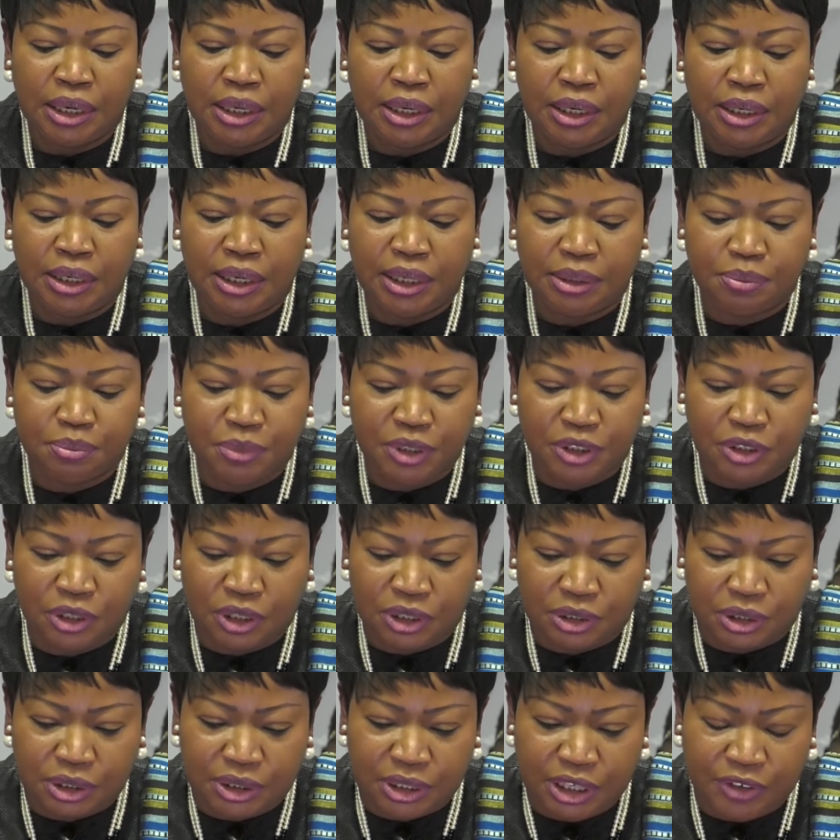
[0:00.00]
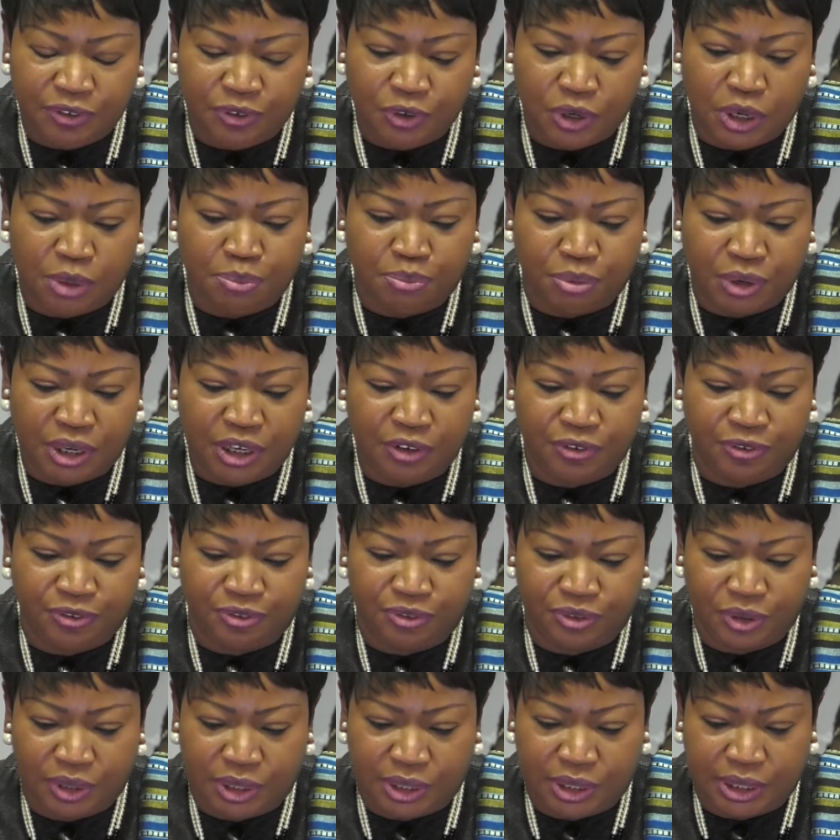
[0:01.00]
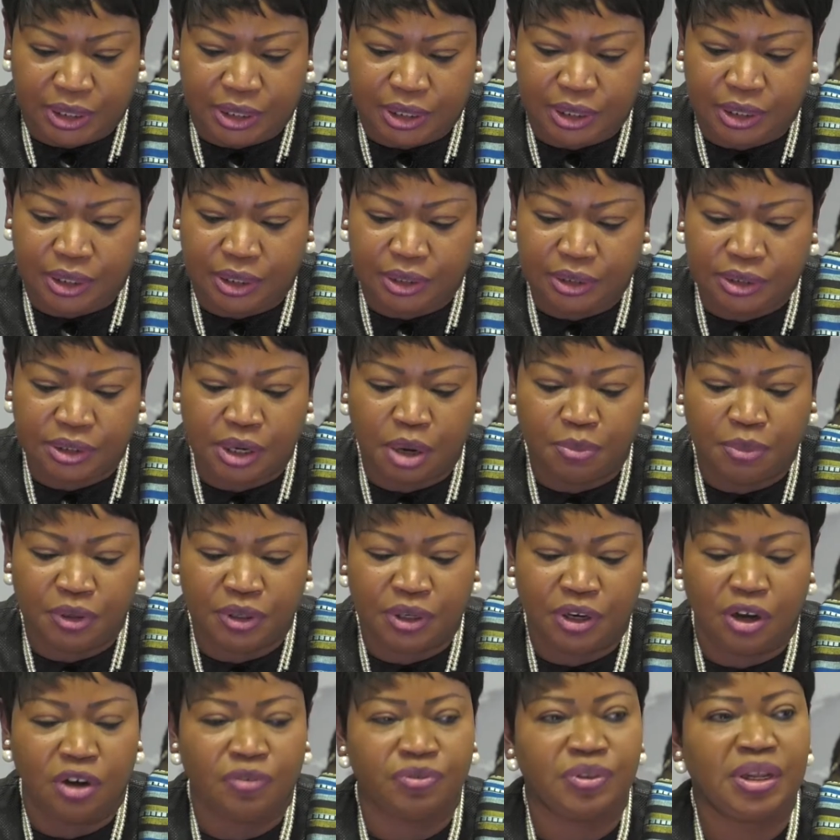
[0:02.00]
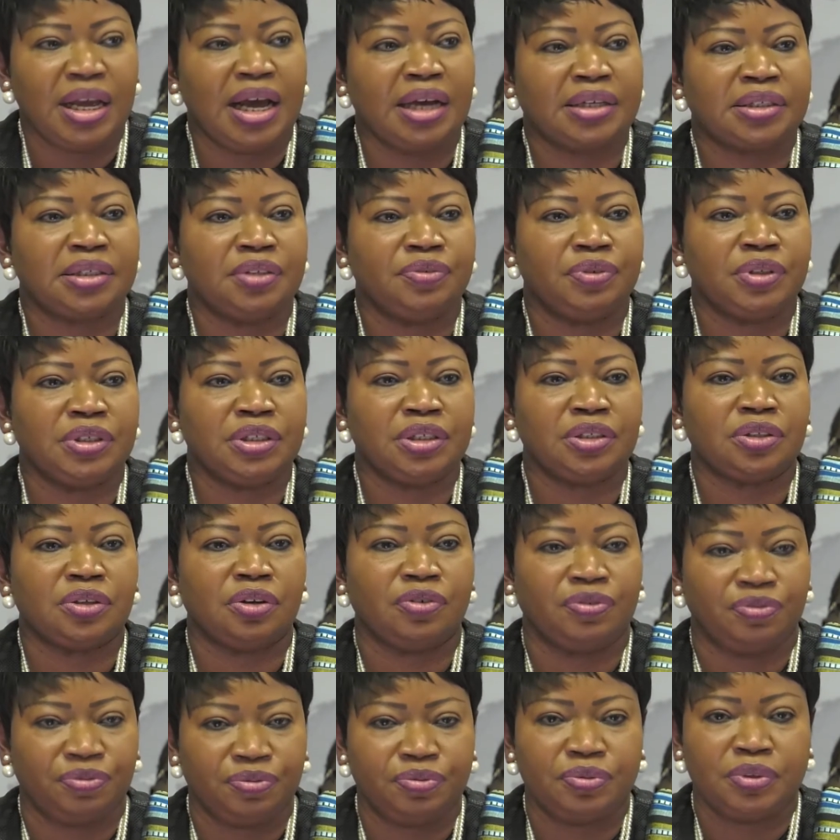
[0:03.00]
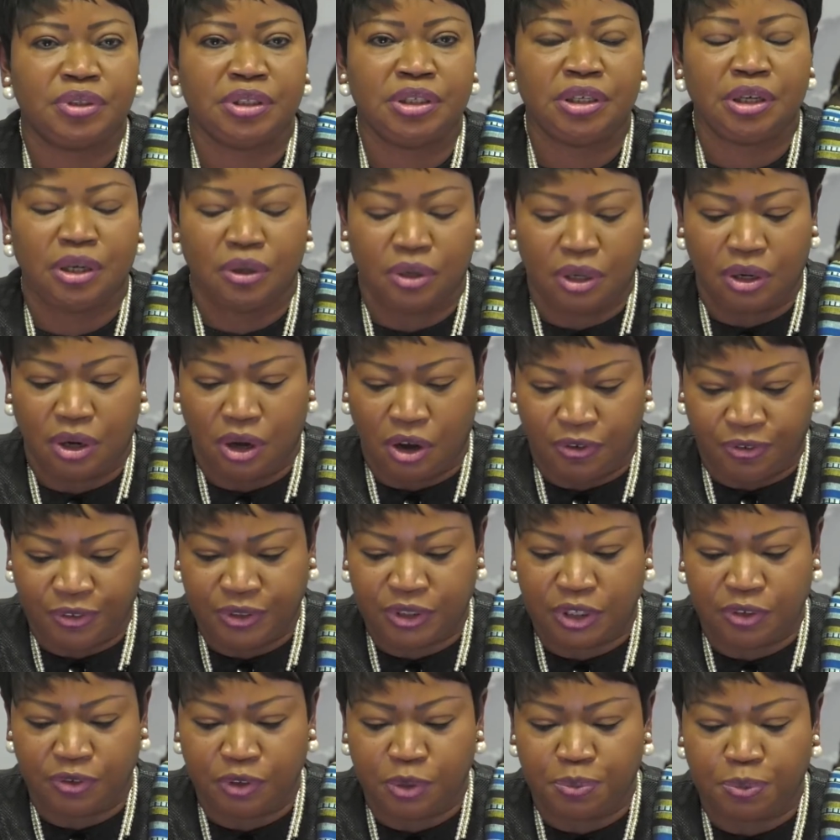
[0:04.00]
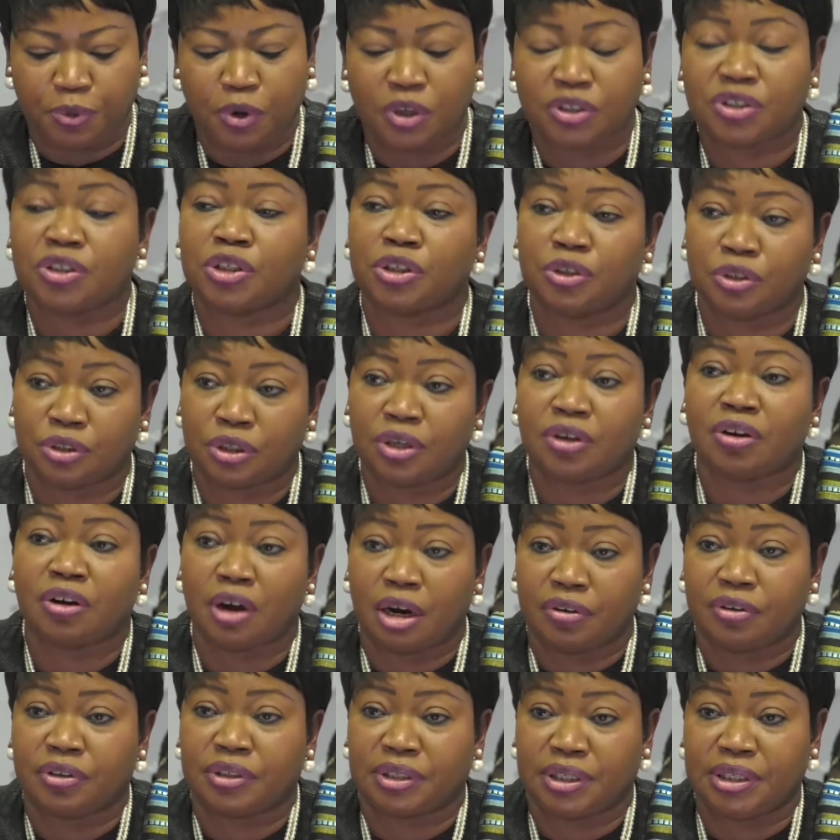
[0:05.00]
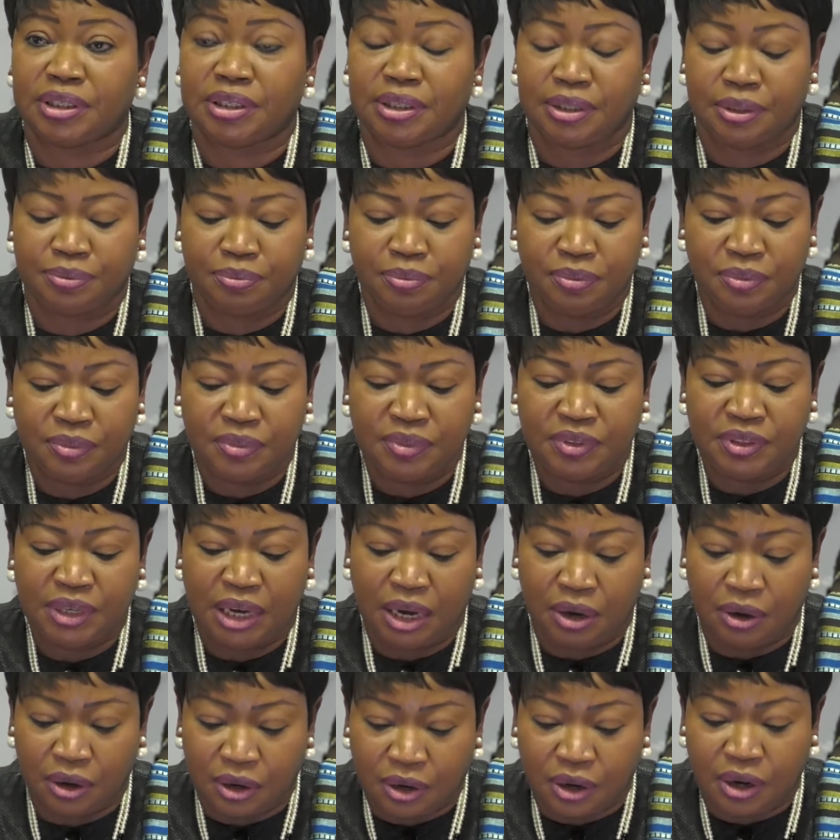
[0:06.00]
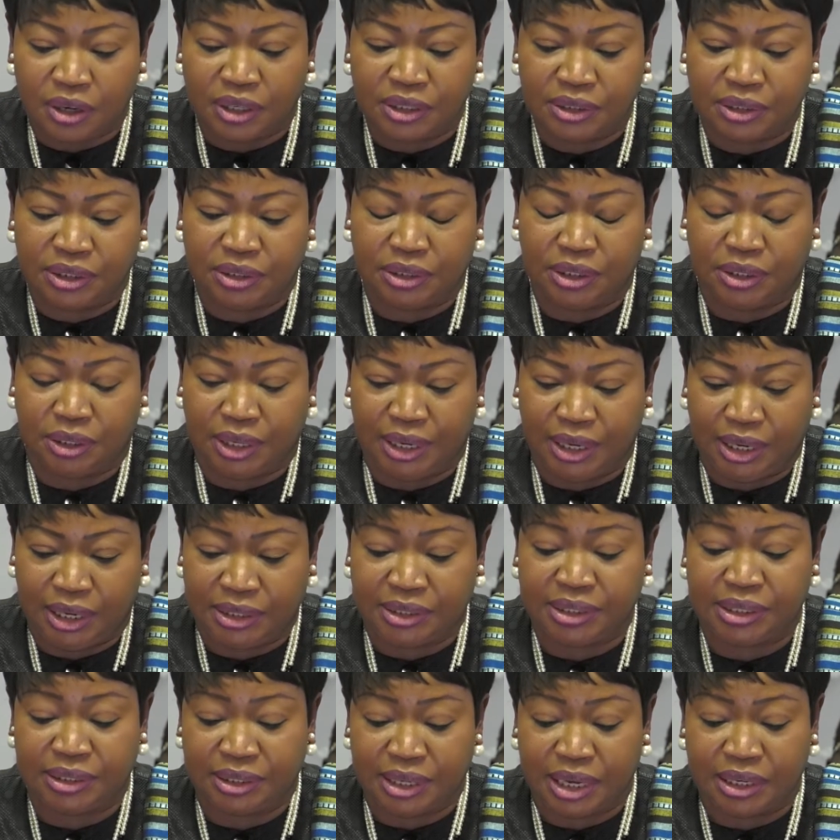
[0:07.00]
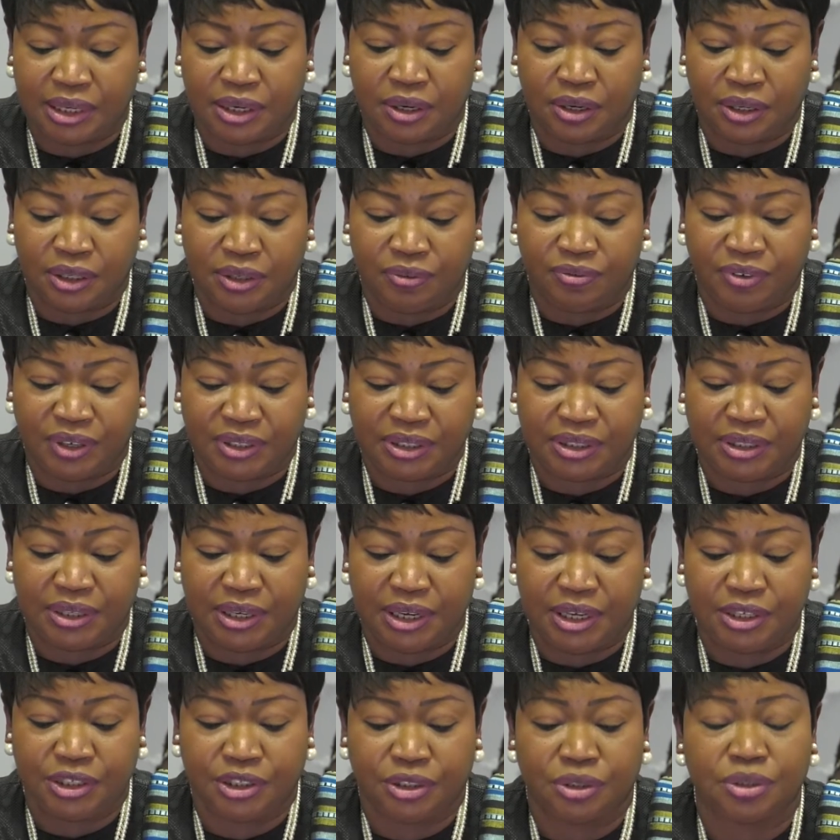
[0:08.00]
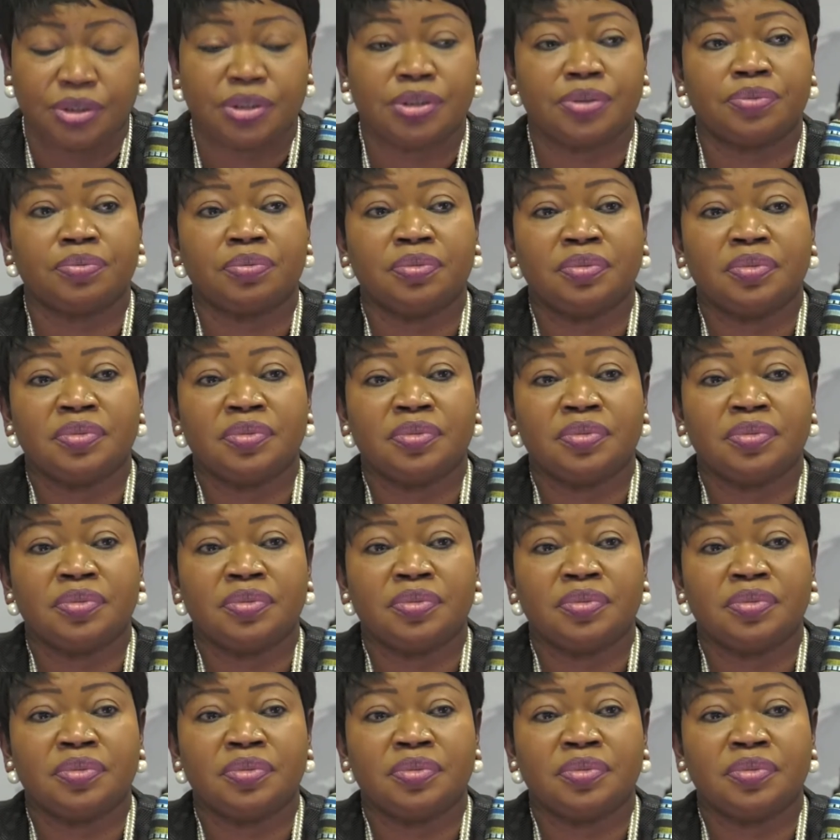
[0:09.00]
Let me just give you a brief summary of the activities of the Office of the Prosecutor currently, our current cases and our investigations.